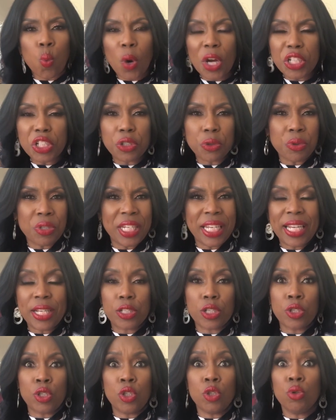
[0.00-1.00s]
what you need
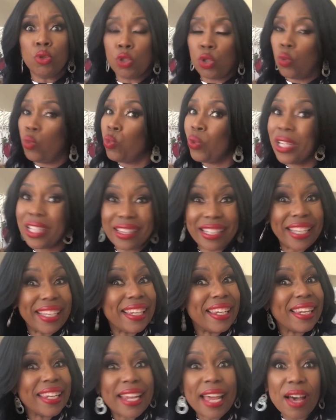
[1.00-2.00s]
to do to really
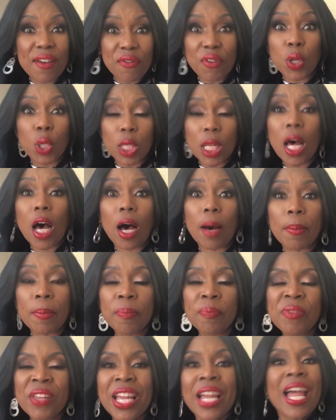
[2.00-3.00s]
level
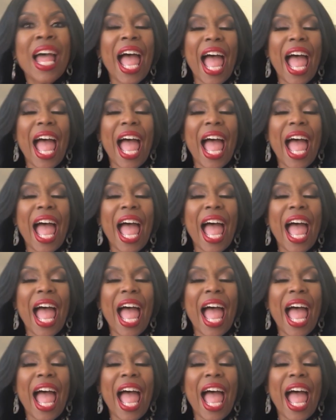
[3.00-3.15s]
up.